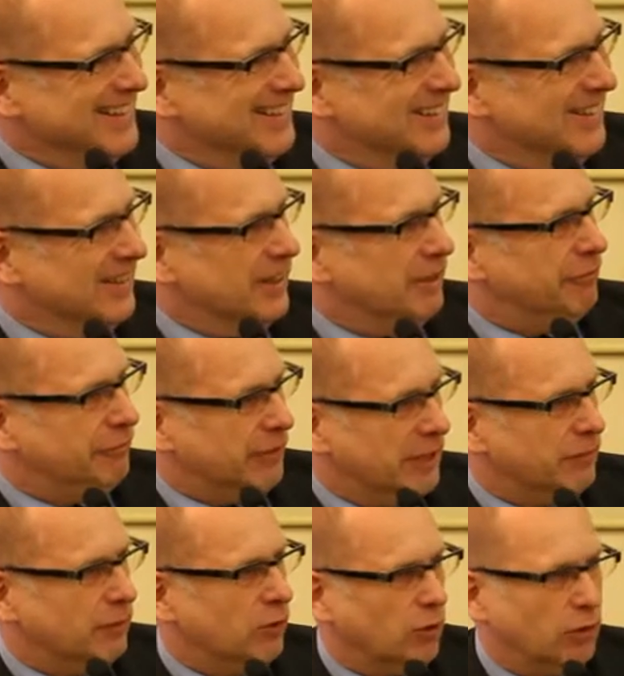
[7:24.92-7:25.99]
uh, in
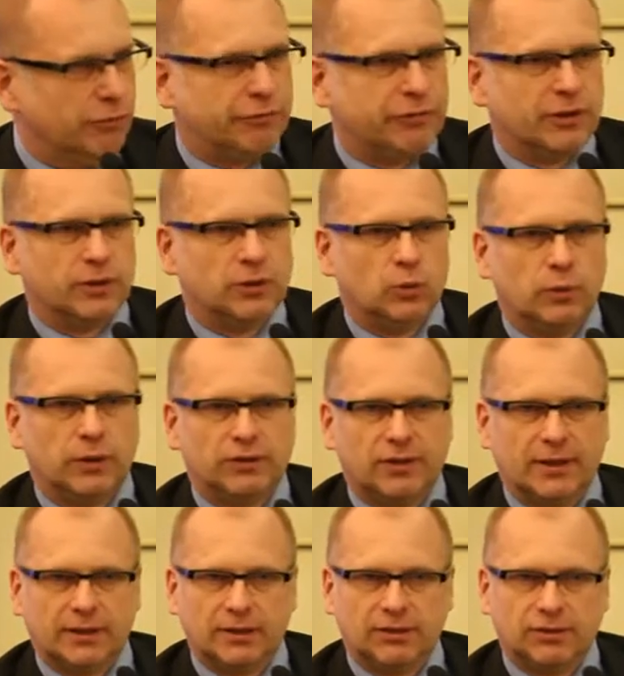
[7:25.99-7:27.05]
favor of a new
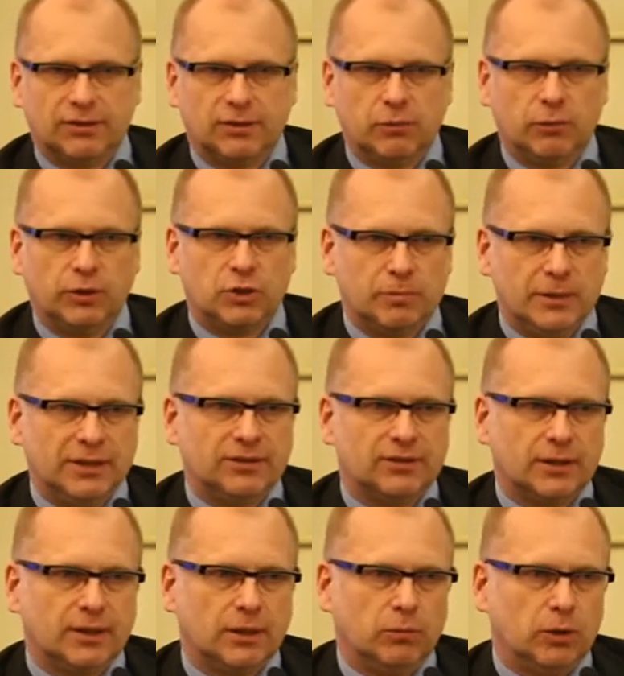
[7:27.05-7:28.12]
recycling system, which means
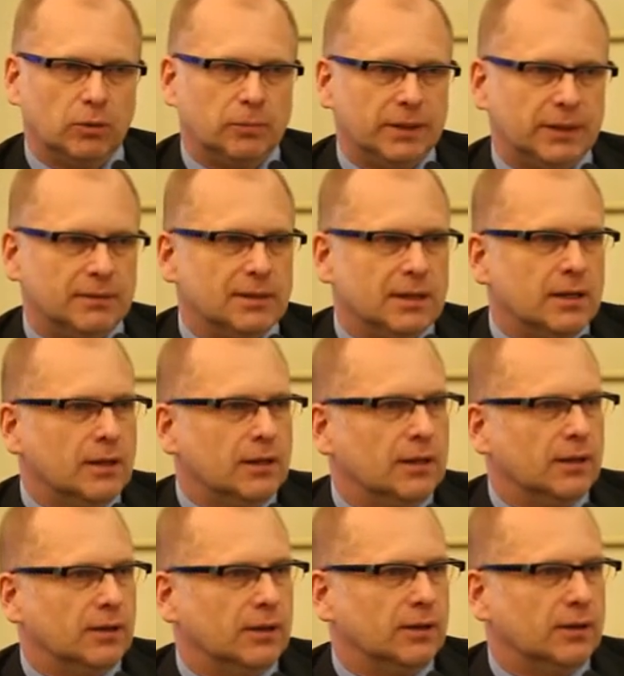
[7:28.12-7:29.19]
that there will be
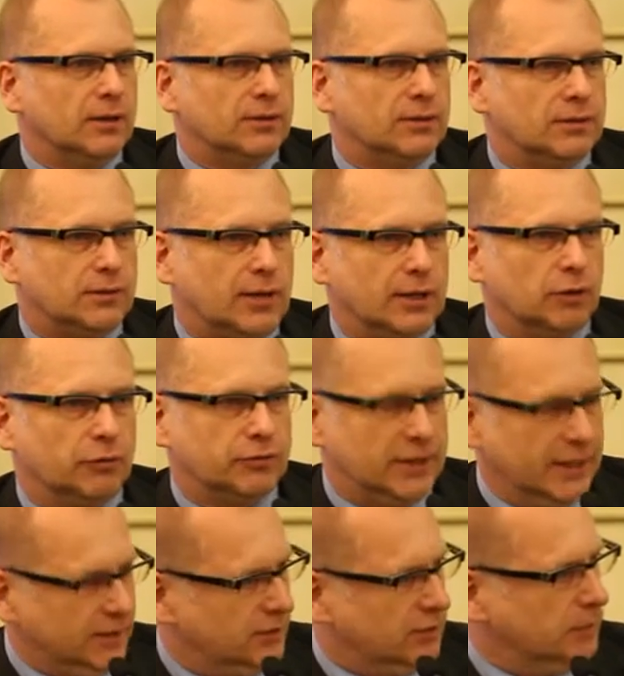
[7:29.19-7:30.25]
a, uh, a kind of
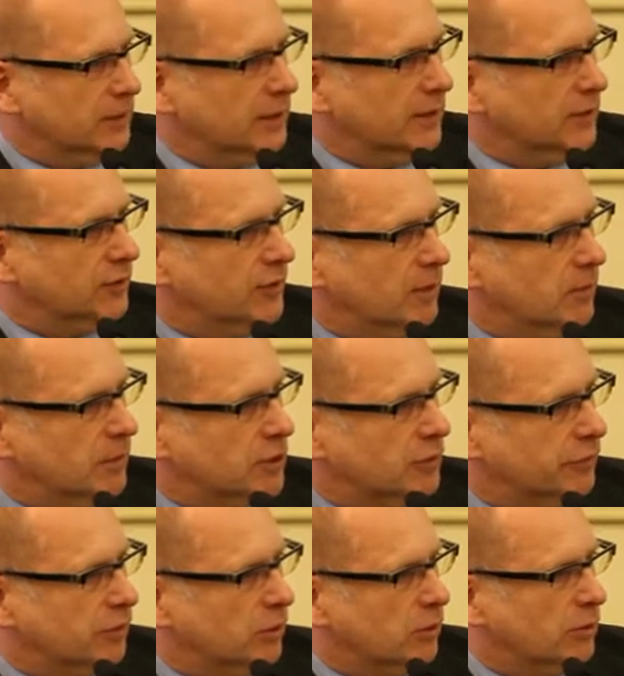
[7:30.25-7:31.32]
tax being established
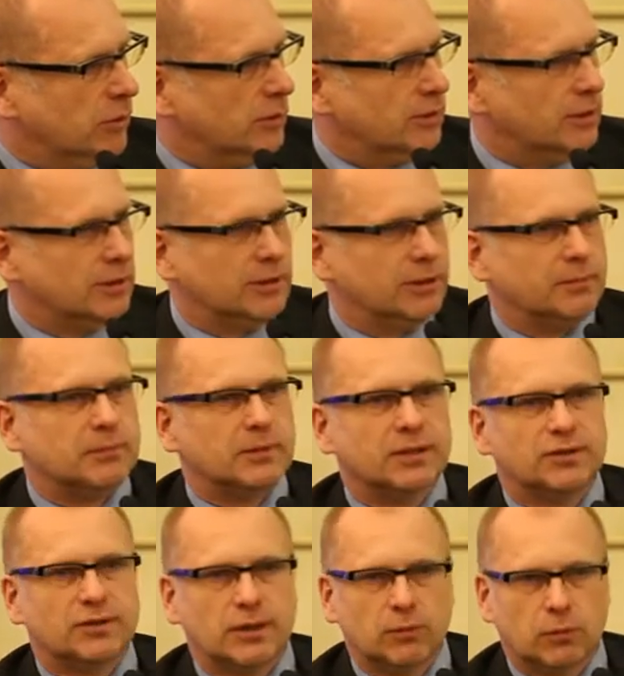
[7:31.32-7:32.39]
for, um,
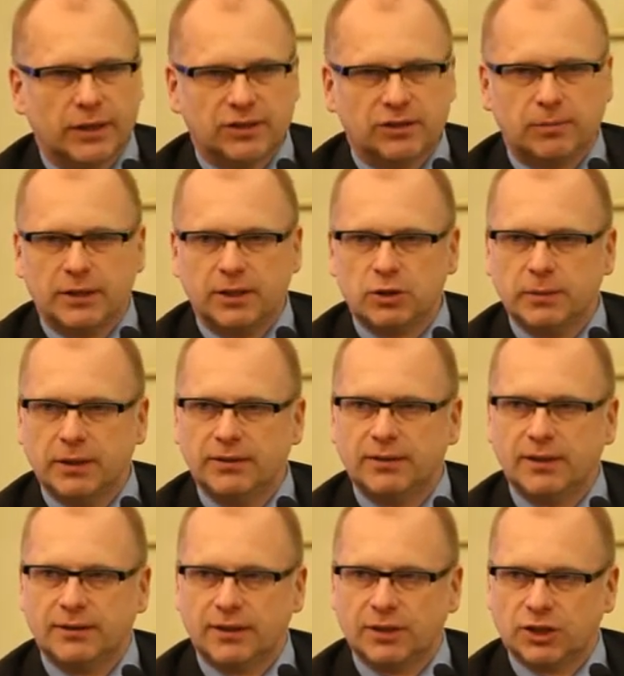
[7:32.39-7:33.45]
let's say, waste management,
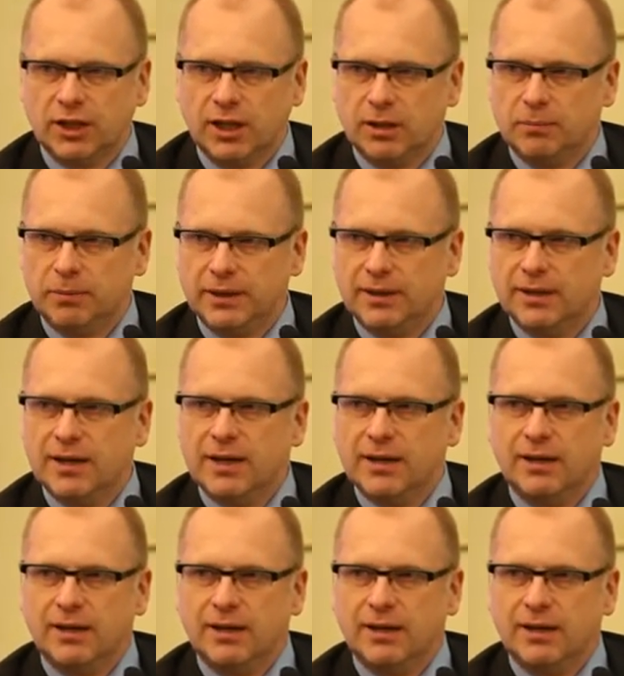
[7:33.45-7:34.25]
that there shall be